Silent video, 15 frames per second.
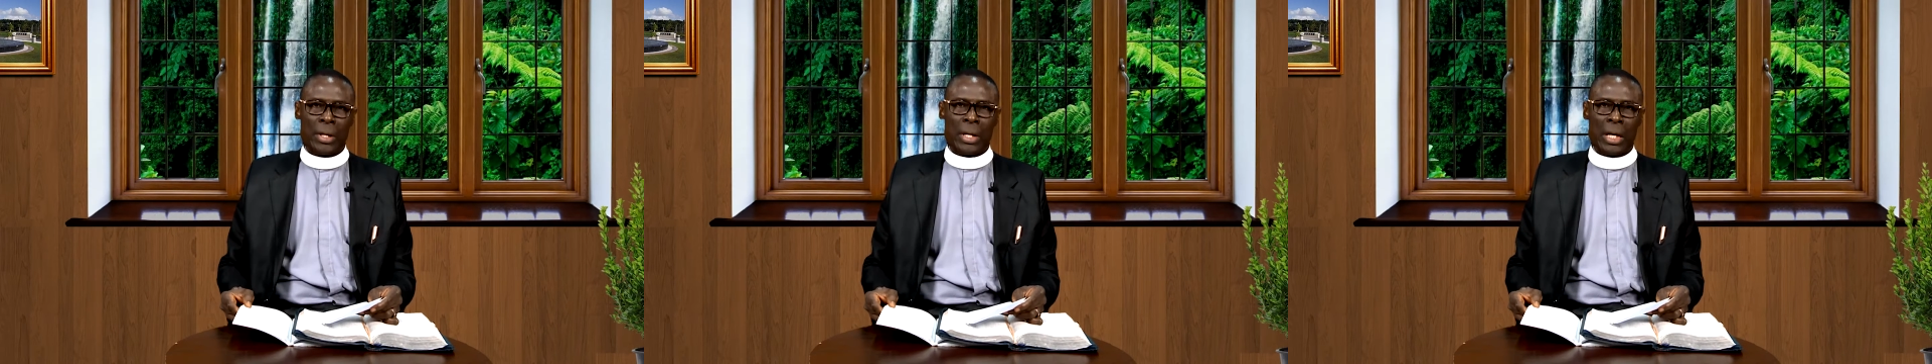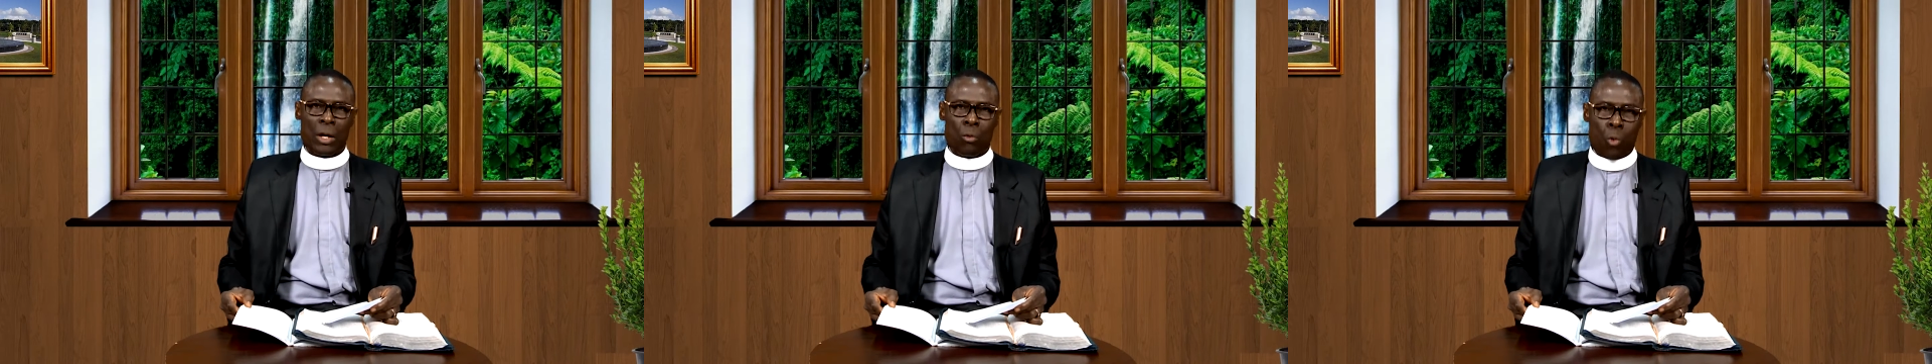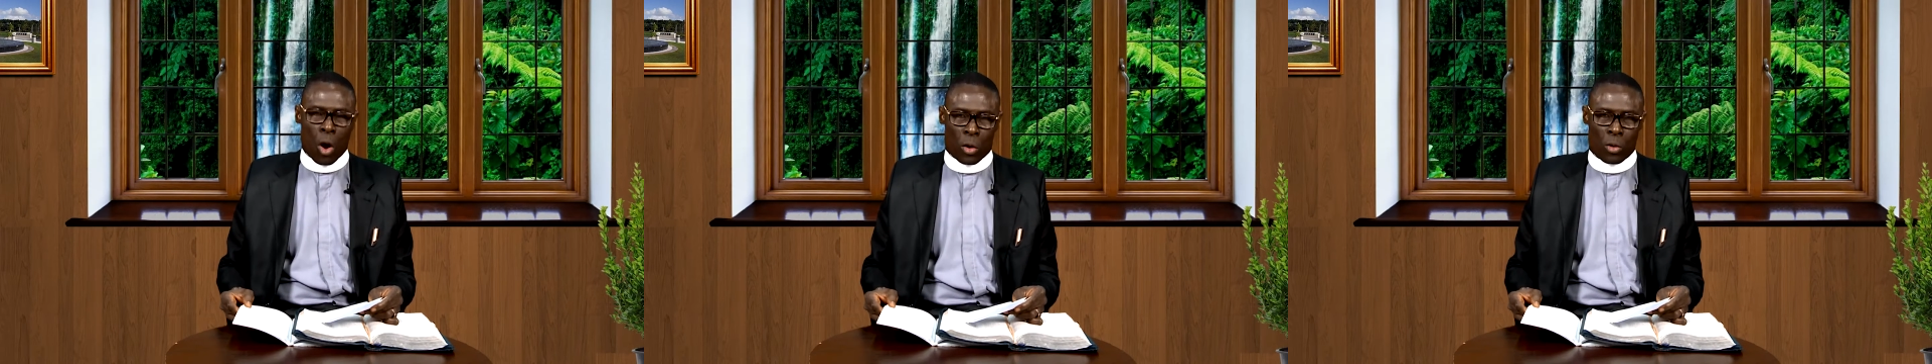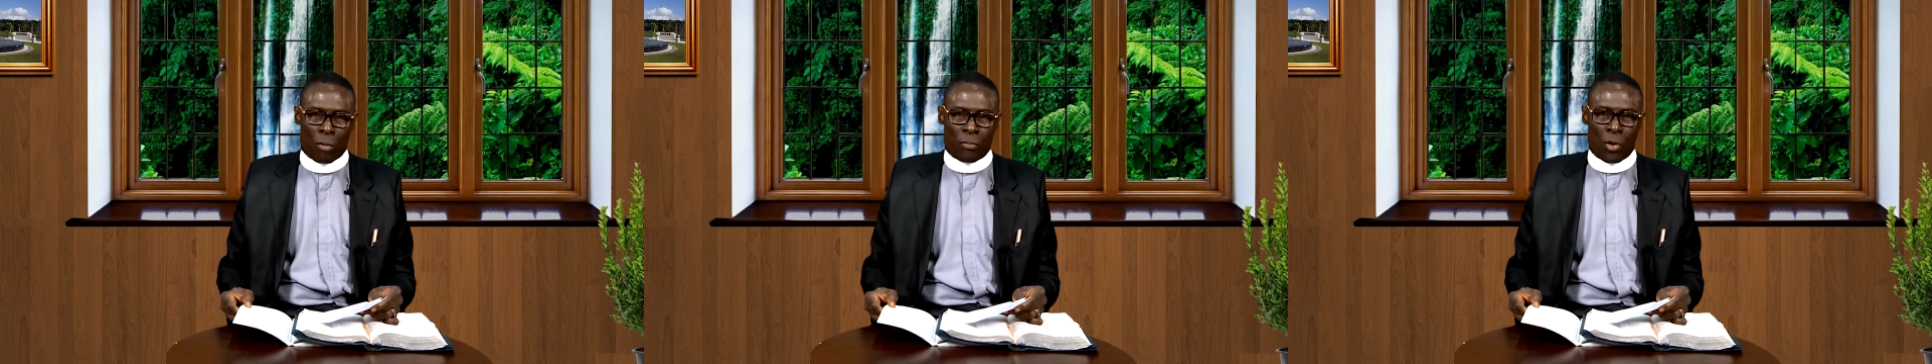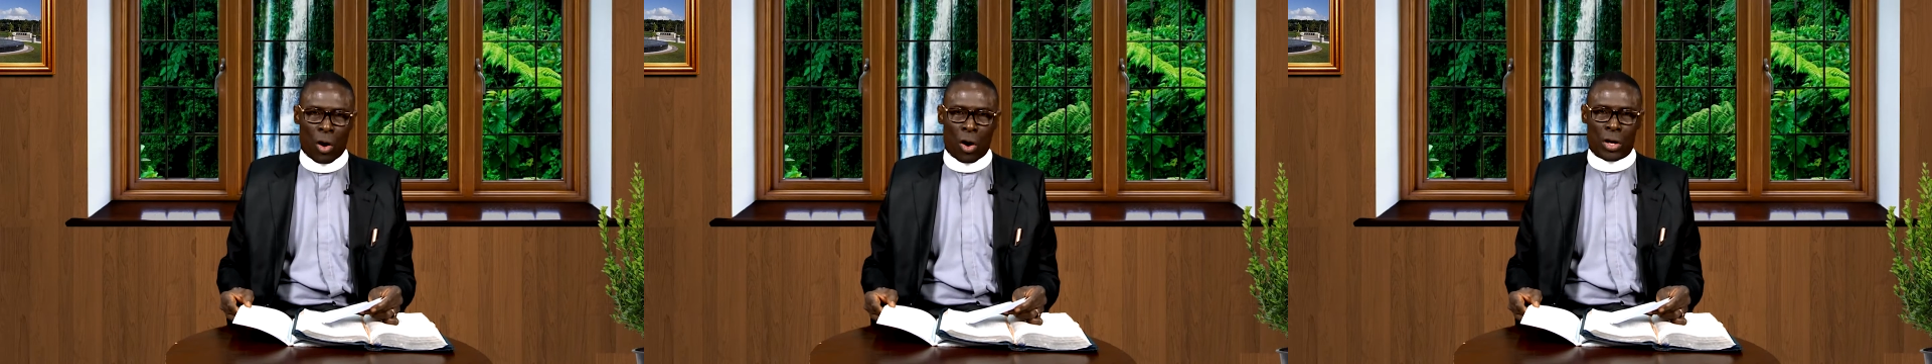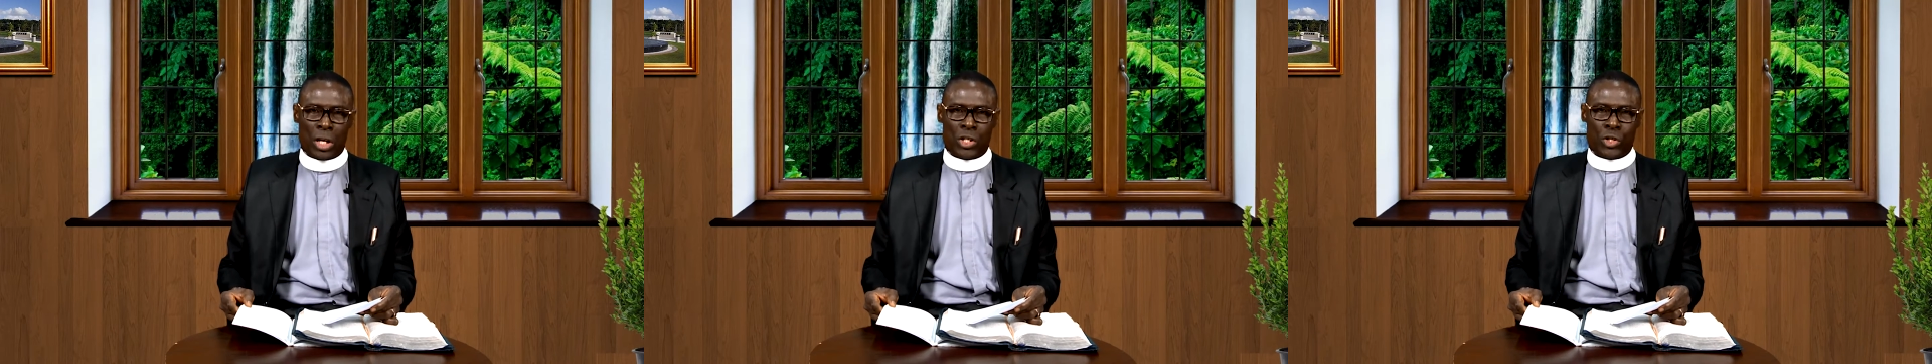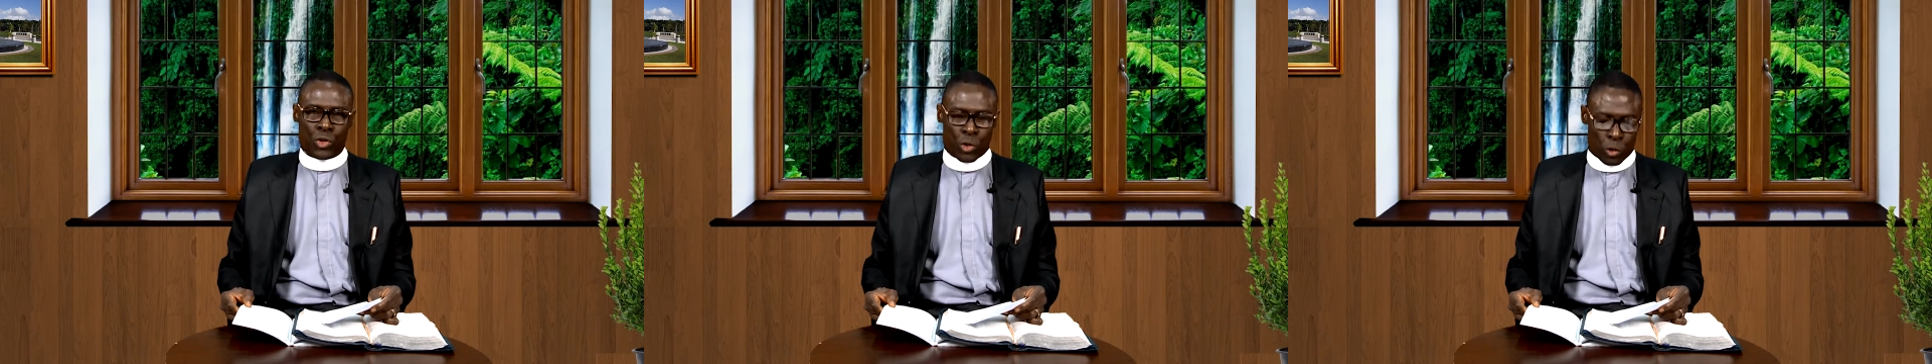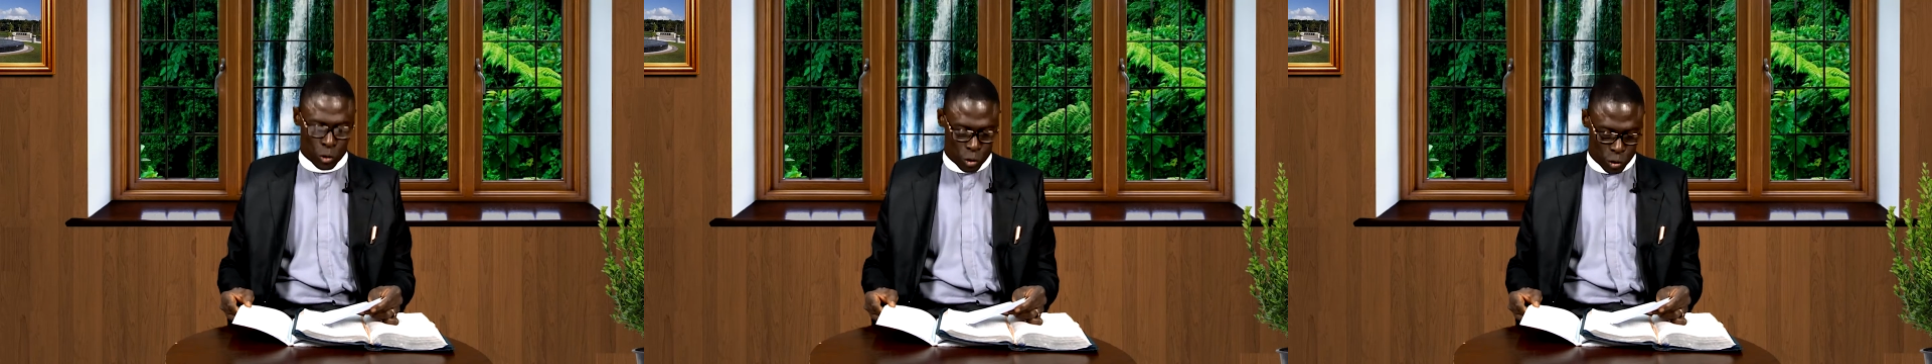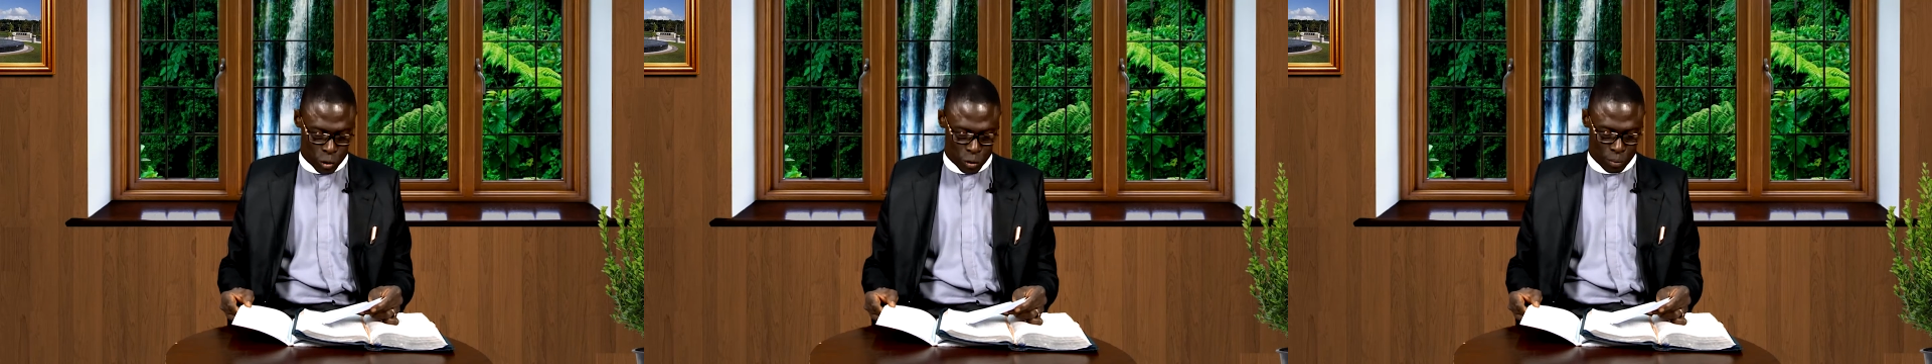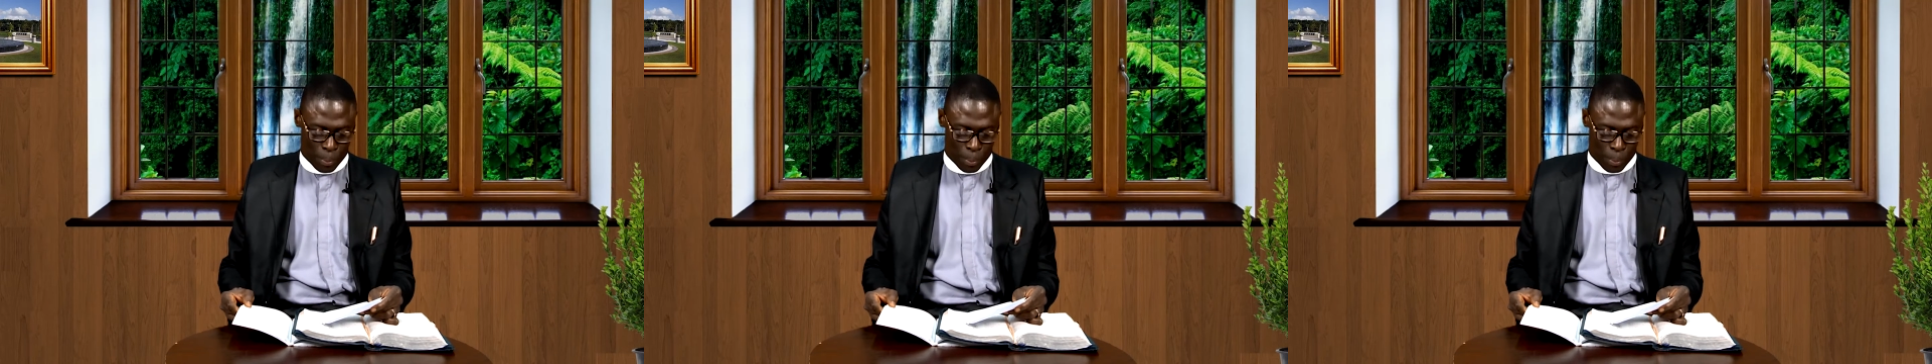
the word of God is truth,